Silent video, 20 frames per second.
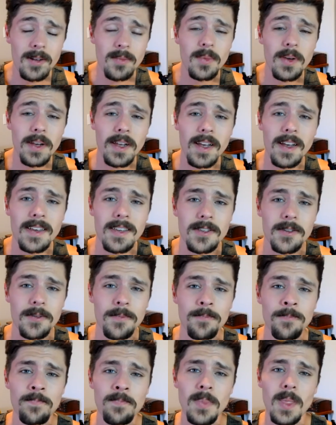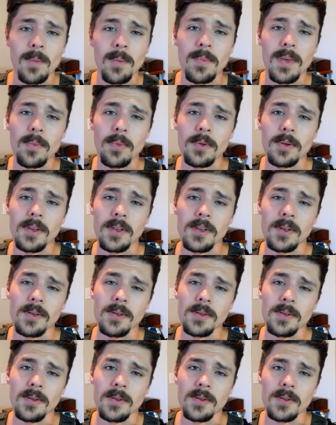because people
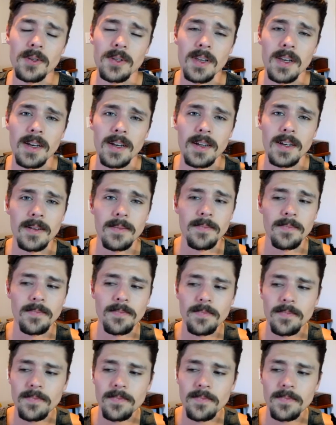use, like